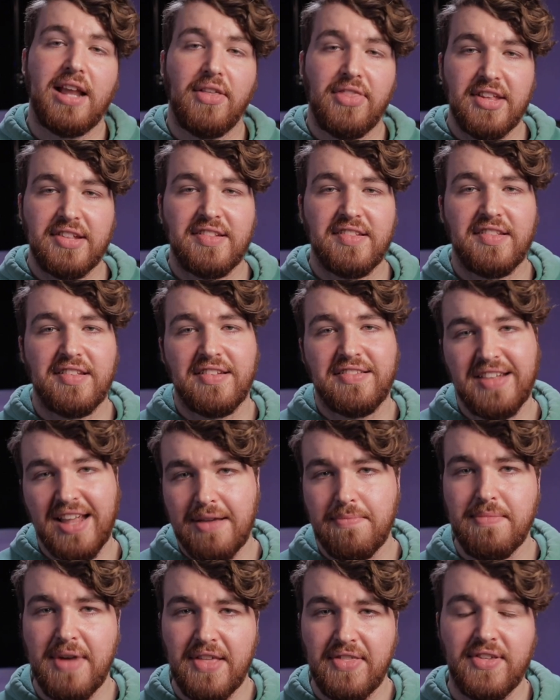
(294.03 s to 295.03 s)
Now this is the
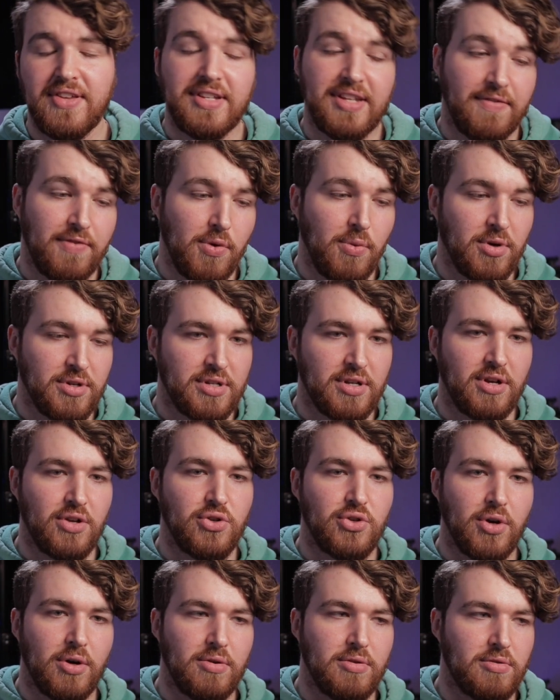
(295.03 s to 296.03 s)
same method if you want to
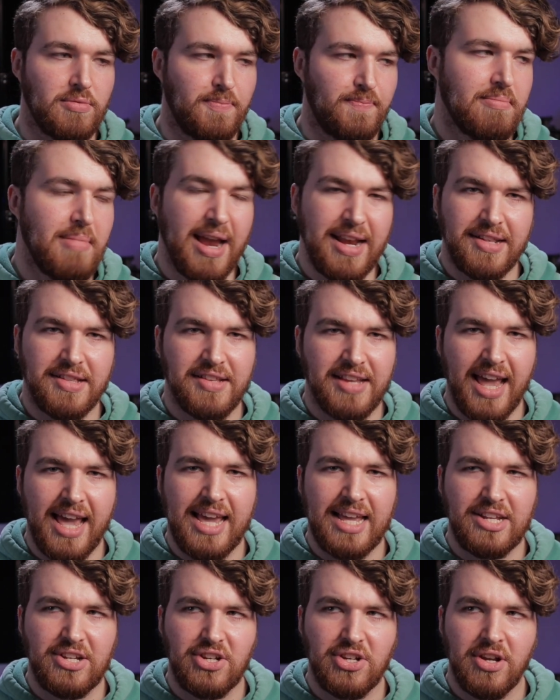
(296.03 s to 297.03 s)
control
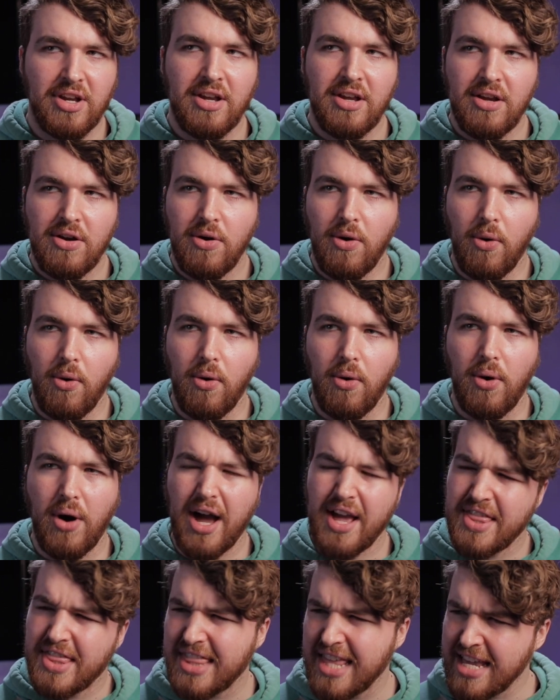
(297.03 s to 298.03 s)
MainStage
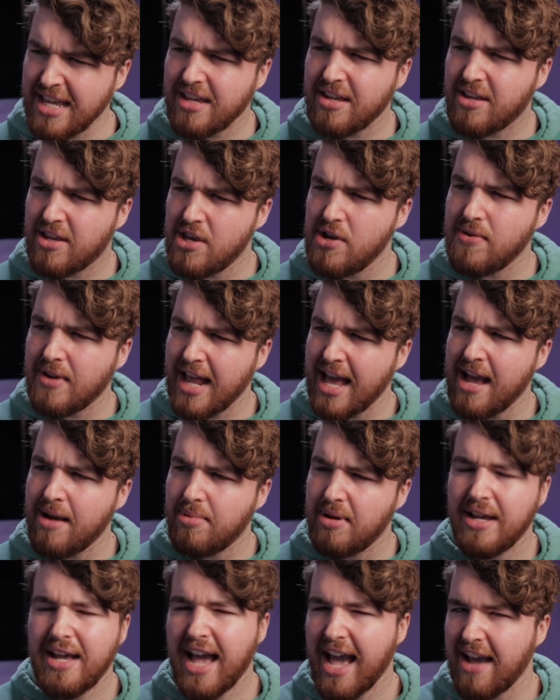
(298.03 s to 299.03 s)
or I think QLab.